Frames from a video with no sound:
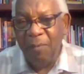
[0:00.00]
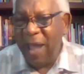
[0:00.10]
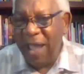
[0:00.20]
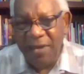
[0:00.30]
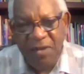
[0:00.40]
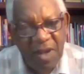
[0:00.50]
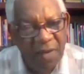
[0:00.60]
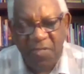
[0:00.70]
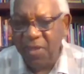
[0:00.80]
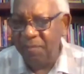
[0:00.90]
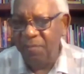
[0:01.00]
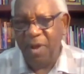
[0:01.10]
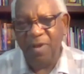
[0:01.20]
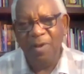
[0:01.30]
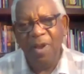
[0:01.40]
by nothing
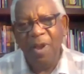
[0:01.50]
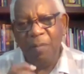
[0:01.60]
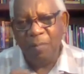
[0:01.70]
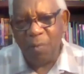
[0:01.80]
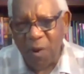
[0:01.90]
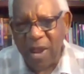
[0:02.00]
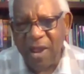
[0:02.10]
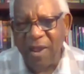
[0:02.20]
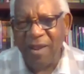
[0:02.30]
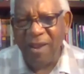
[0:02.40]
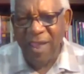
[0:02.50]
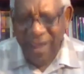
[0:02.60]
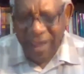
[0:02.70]
but prayer